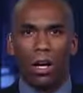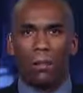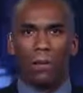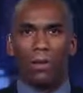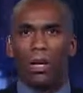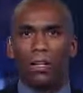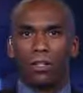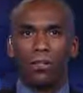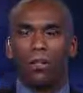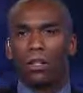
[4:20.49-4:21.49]
uh, people make
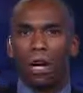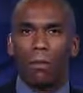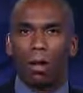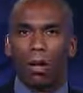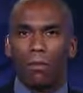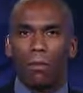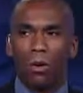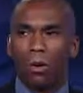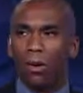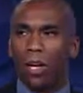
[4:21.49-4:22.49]
suicide bombs,
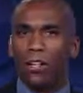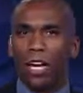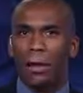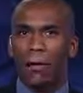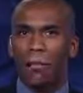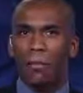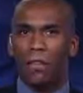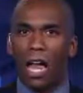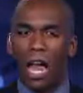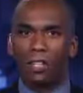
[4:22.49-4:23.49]
or they attack people
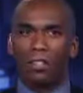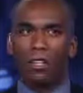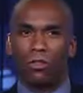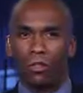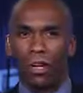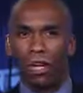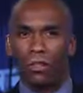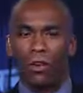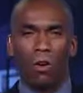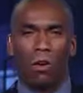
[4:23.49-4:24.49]
with axes on
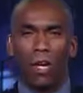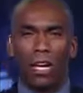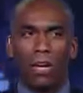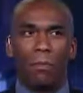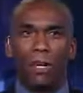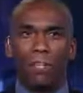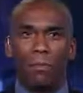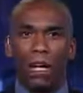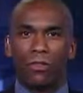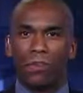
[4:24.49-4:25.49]
trains, or they get in a big
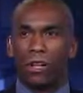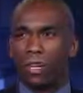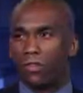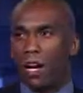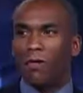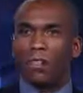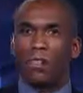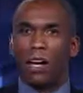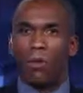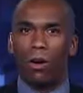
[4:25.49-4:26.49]
semi truck and they drive on the
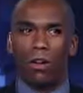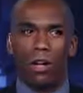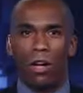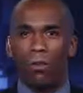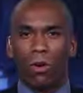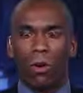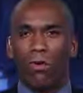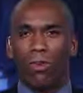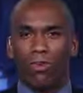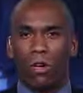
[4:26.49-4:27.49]
sidewalk and they run
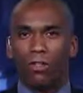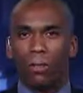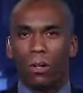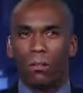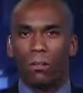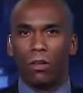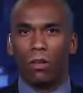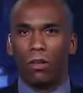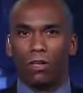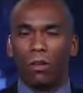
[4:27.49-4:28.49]
over 200 people.
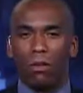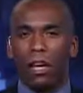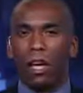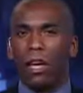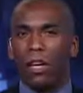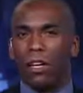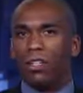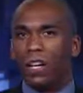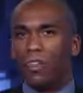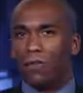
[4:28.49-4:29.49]
So it, it,
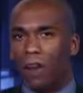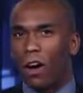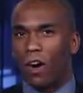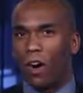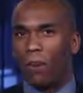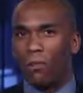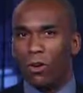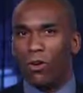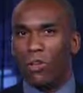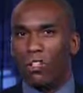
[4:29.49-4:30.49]
it's not the firearm
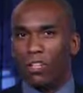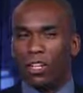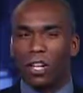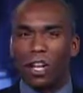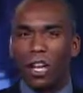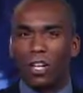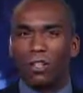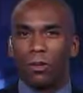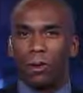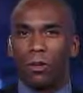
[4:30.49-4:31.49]
doing these things;
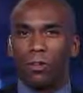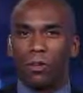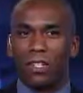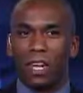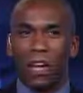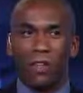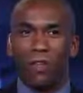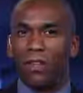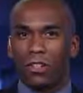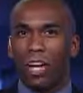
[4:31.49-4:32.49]
it's the personal mentality.
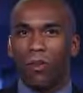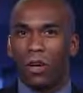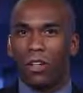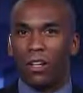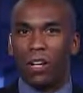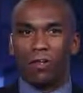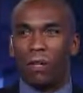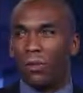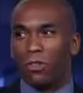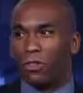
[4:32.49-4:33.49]
You can take away the guns, and
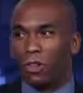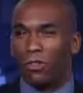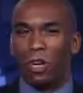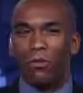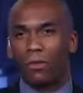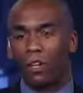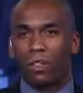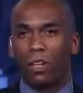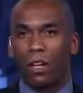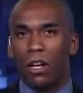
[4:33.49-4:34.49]
people are just going to drive
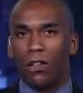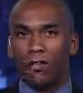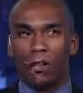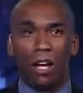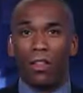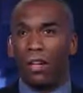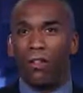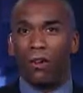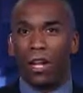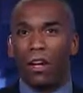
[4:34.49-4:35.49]
trucks on the street. Hell, they
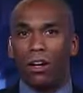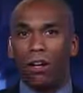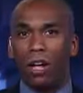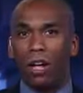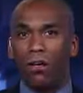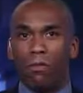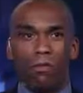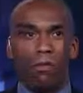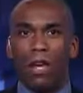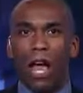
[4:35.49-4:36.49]
do it here,
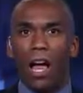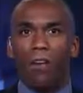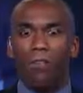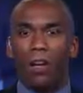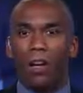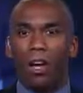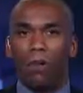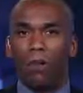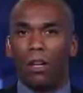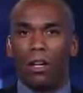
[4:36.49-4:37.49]
and we have
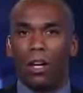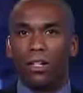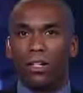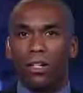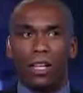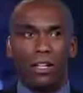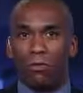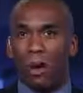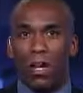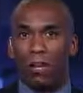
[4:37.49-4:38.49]
uh, plenty of guns here. They did
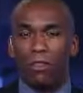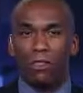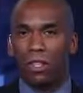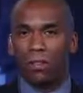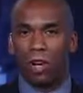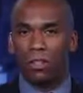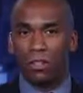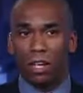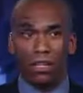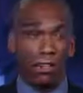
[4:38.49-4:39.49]
it right here in the city of
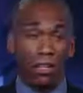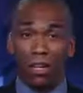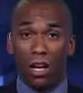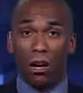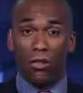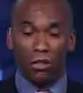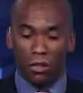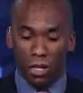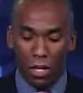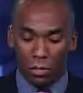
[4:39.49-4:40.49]
Austin, Texas. I went to
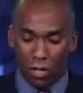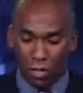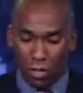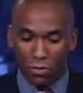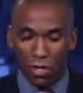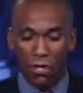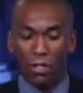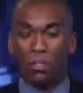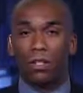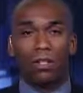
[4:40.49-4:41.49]
the uh, press conference the next
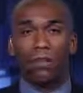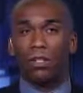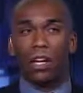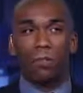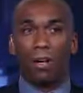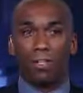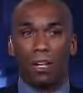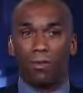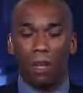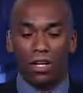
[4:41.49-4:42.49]
day myself, South by
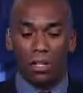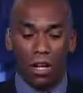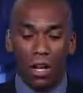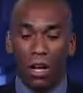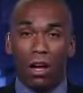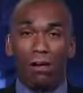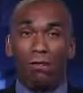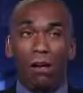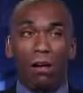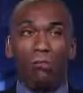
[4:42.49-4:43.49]
Southwest. Uh,
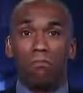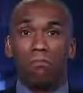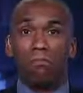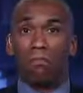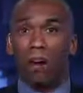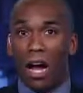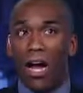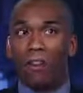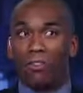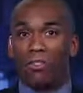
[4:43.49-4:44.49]
but
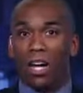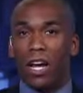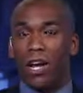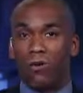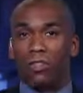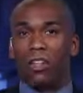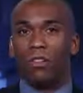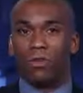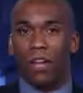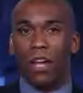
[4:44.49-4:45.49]
I understand it was
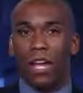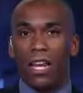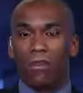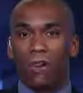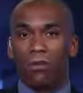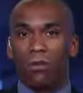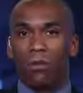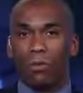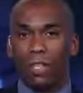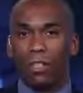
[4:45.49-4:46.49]
an individual
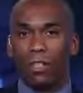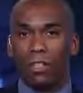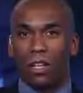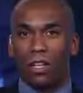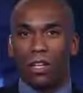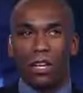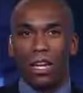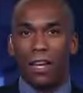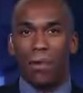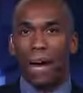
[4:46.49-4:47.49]
who did these things.
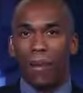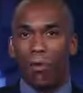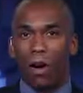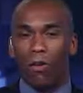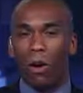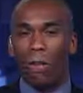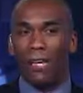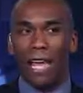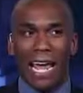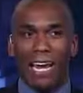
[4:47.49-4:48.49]
It didn't matter what weapon
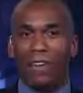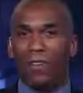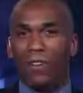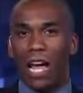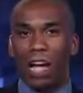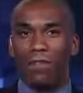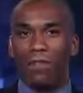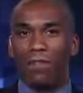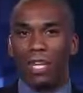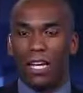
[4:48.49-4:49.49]
he had. If you have
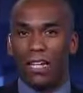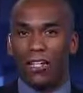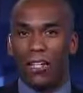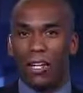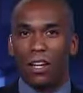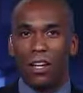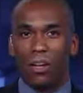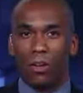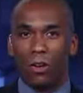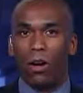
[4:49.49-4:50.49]
the ill intent,
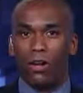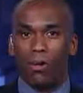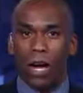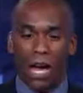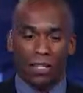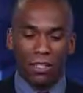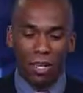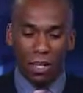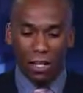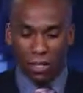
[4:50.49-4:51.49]
you're going to act on
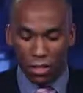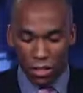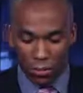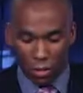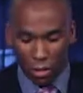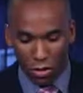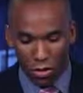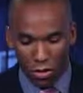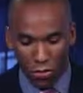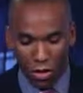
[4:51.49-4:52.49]
that ill intent,
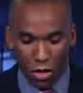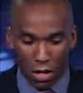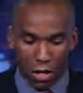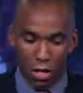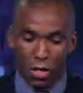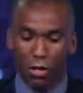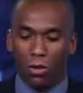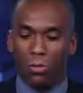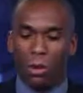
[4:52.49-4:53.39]
regardless of uh, the, the